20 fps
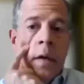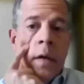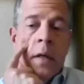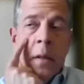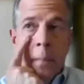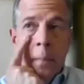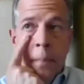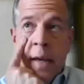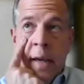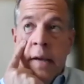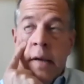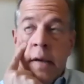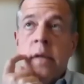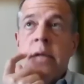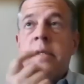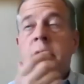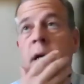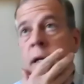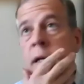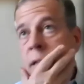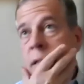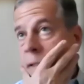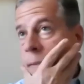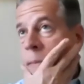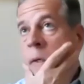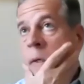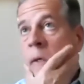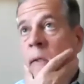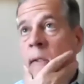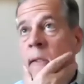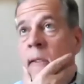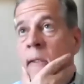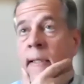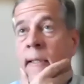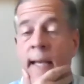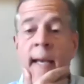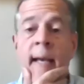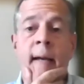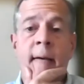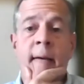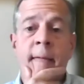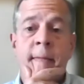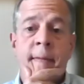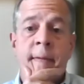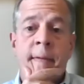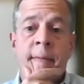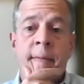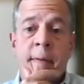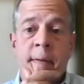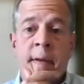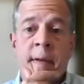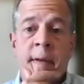competitors' customers, I want